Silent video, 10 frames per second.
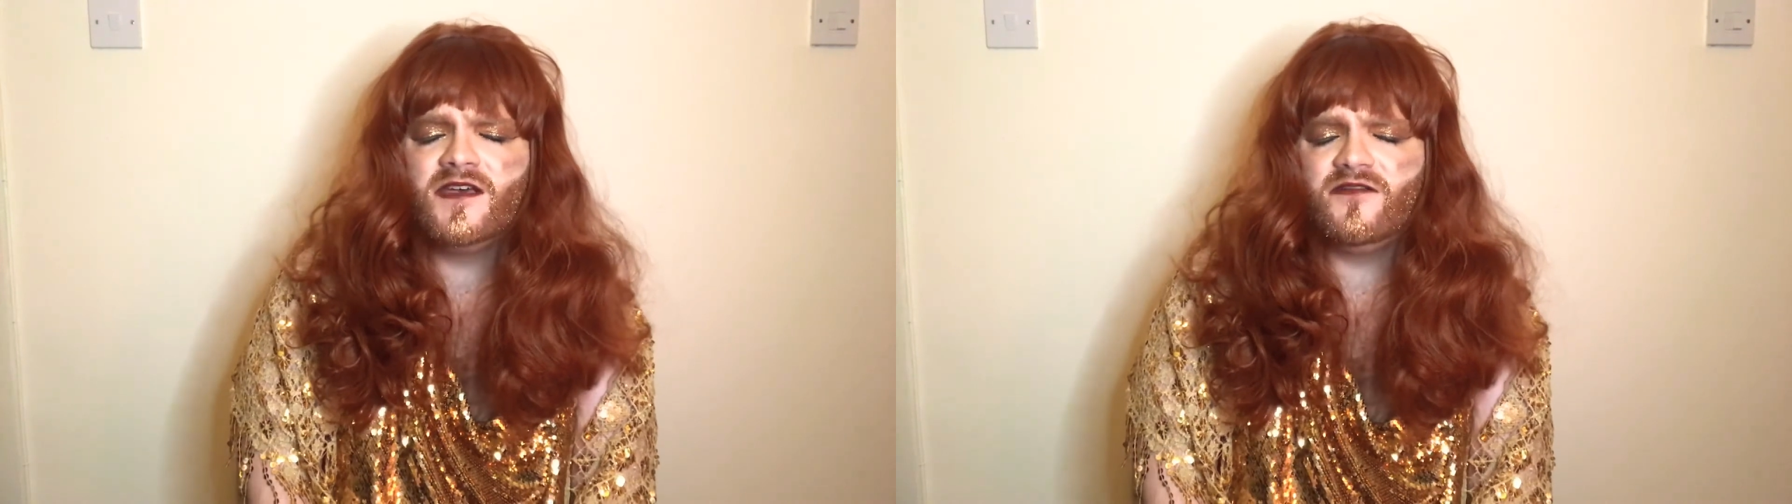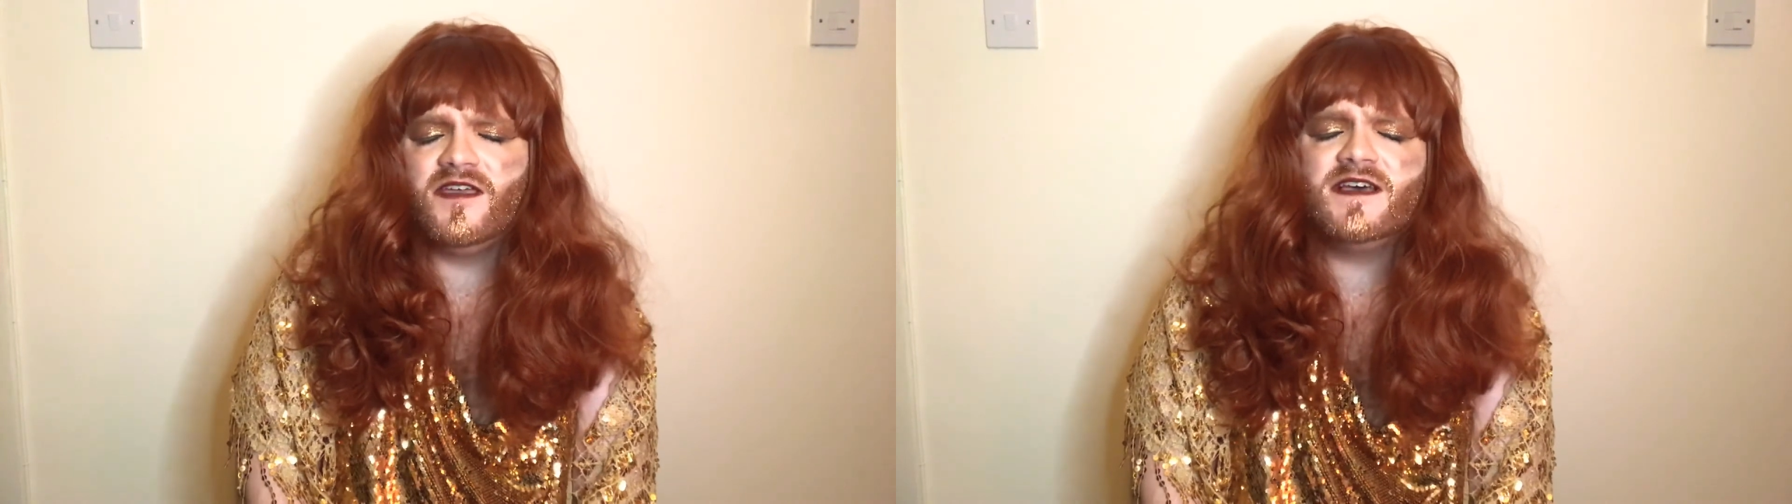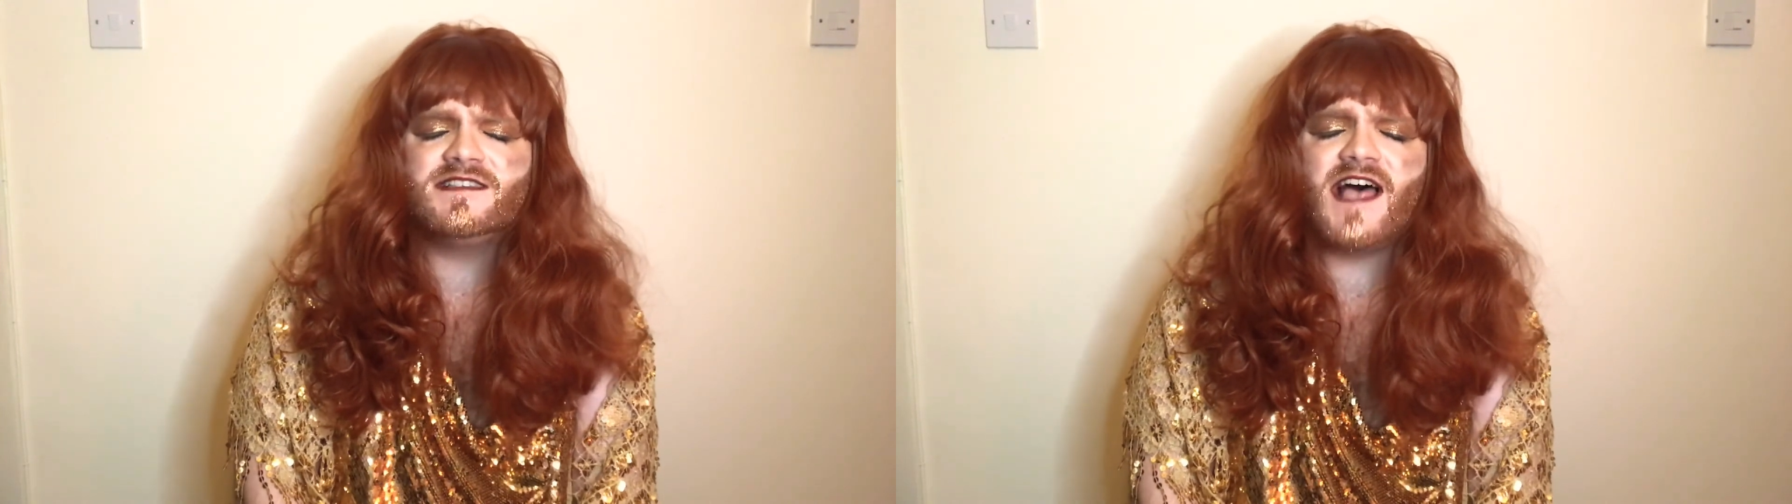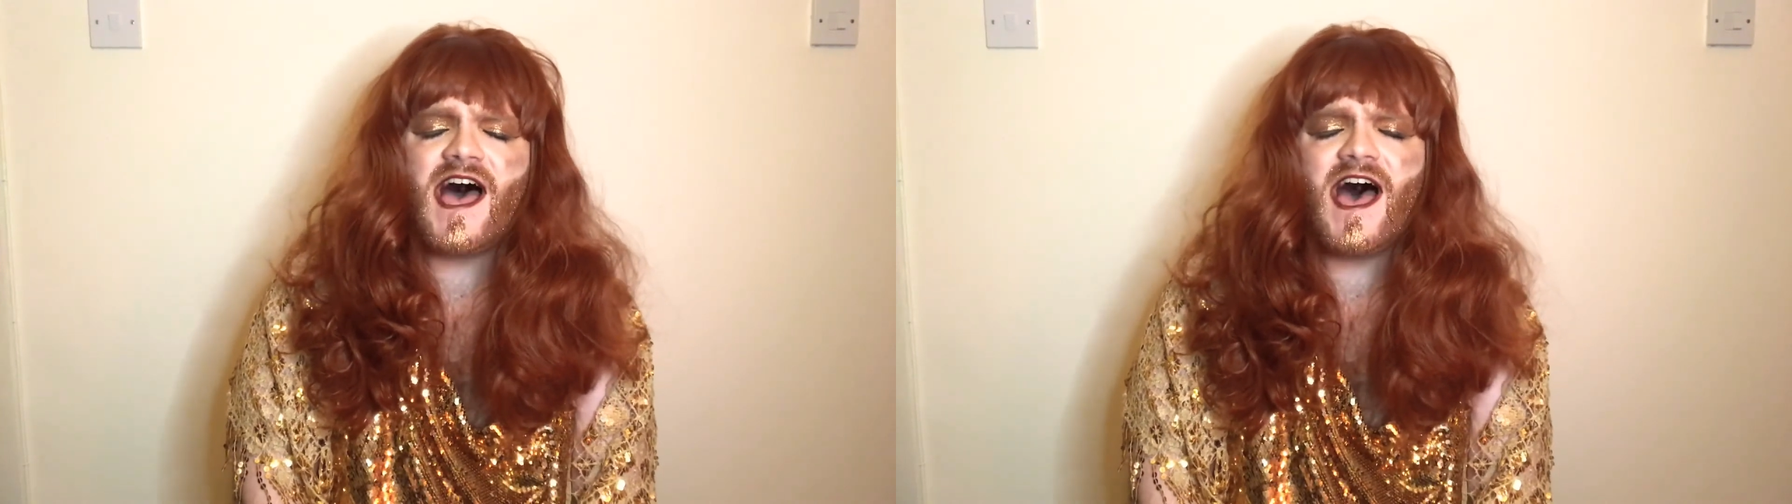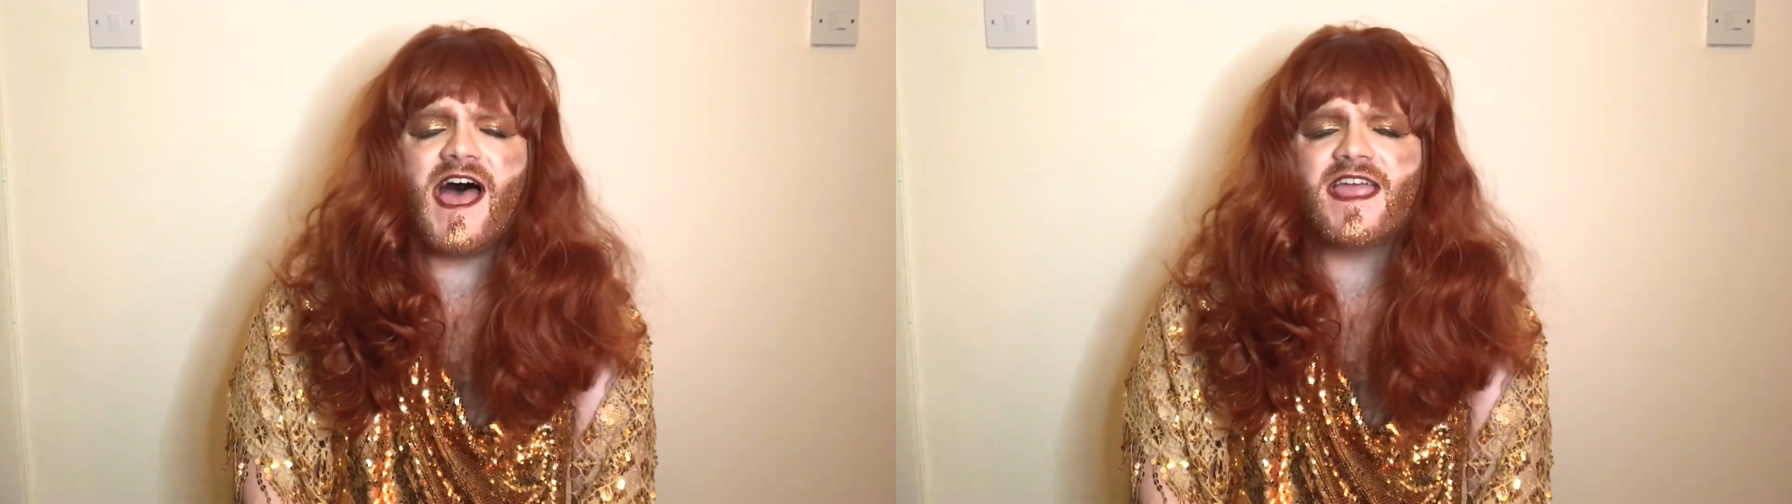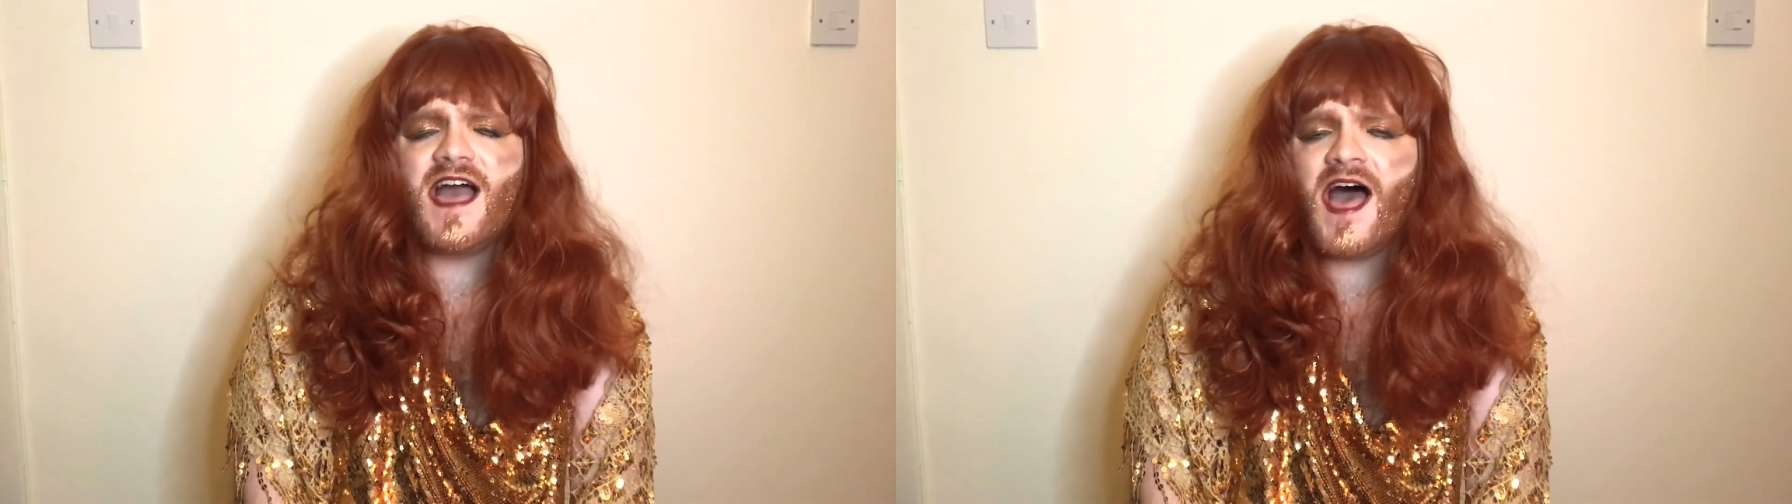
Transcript: feels like a